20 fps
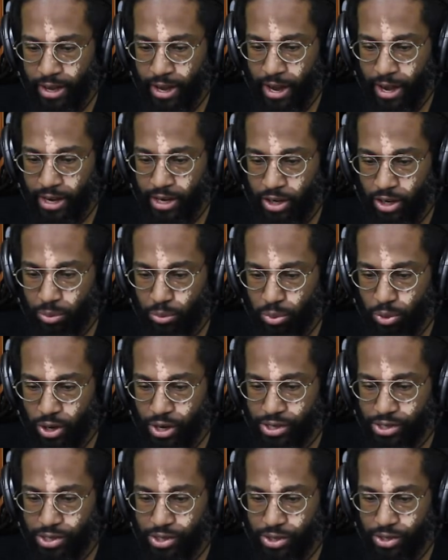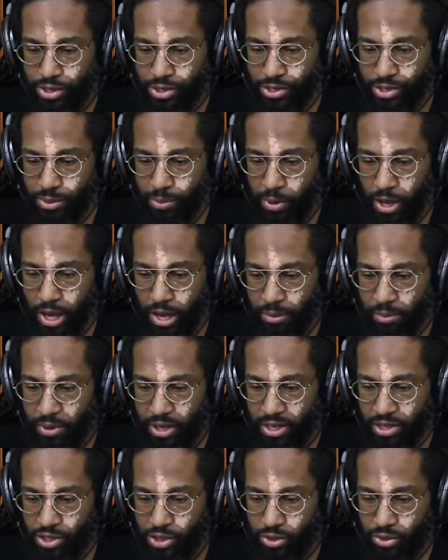add a compressor, some
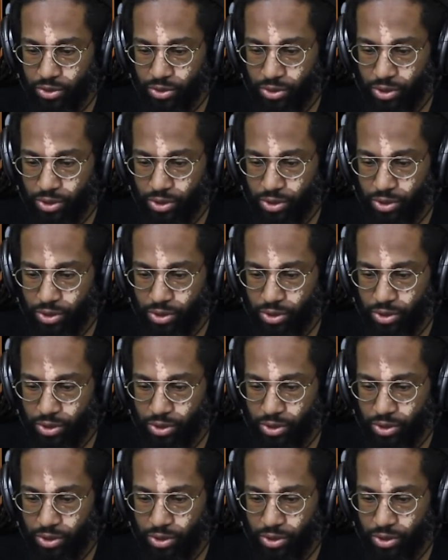ambience,